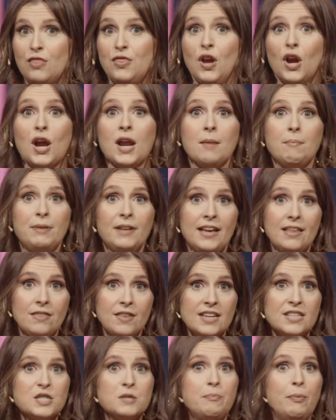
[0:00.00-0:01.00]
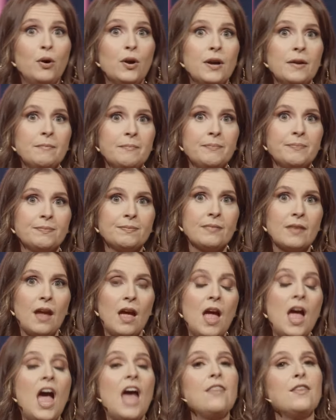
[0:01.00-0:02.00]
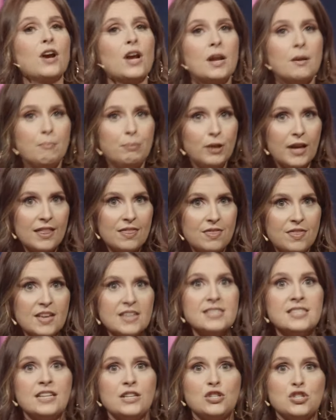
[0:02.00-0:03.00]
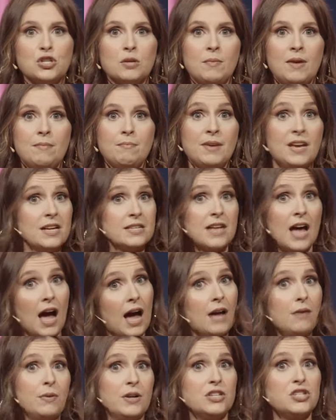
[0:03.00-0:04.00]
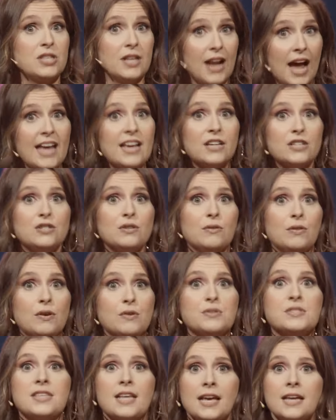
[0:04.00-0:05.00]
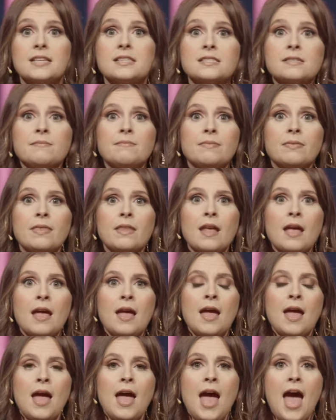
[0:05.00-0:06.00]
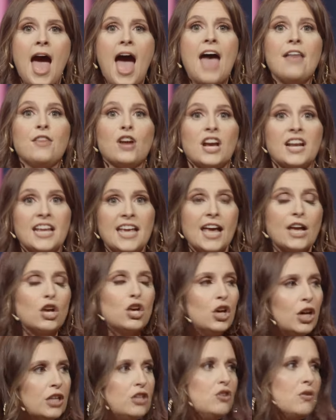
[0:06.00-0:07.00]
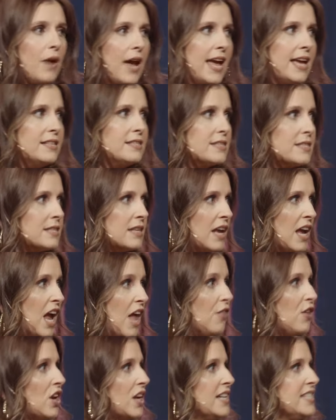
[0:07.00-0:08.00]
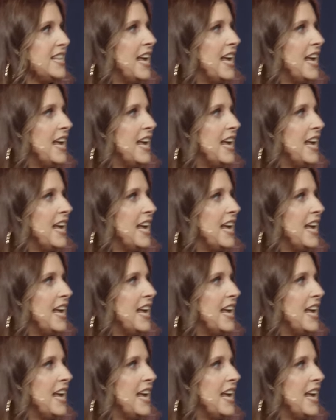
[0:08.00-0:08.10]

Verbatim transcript: They're gonna play this sport and they're gonna play this instrument because I wish that I could do those things. And they're gonna get good grades and they're gonna